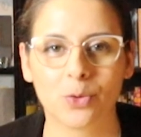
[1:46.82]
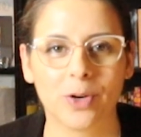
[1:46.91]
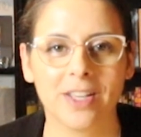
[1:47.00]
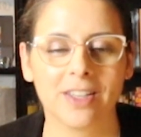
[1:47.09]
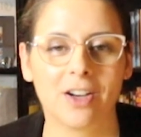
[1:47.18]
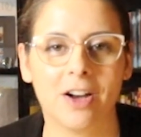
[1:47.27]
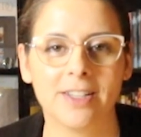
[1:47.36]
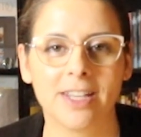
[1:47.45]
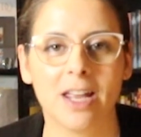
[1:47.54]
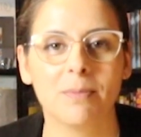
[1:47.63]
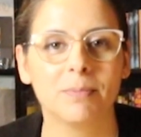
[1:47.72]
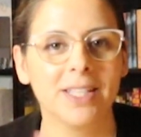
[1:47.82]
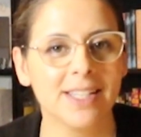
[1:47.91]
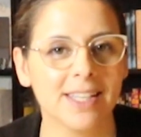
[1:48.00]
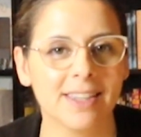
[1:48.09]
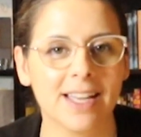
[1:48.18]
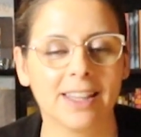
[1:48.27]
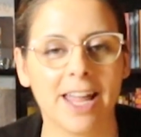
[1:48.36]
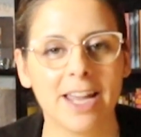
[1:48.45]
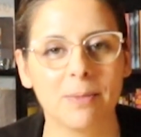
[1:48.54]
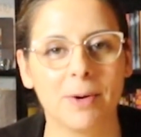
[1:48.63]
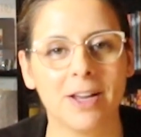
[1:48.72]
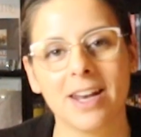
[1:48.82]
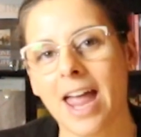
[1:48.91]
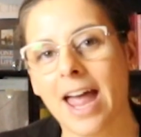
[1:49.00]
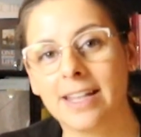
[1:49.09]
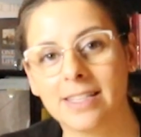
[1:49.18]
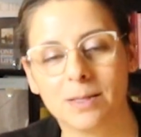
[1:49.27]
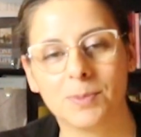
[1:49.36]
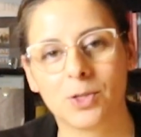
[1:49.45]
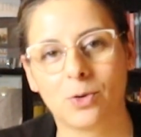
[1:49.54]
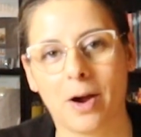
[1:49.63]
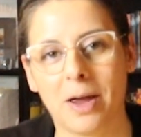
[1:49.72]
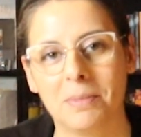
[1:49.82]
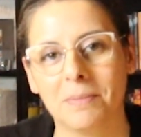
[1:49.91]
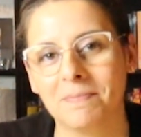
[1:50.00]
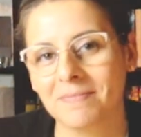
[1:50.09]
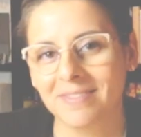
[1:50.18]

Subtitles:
enjoying the content, please hit that like button and subscribe.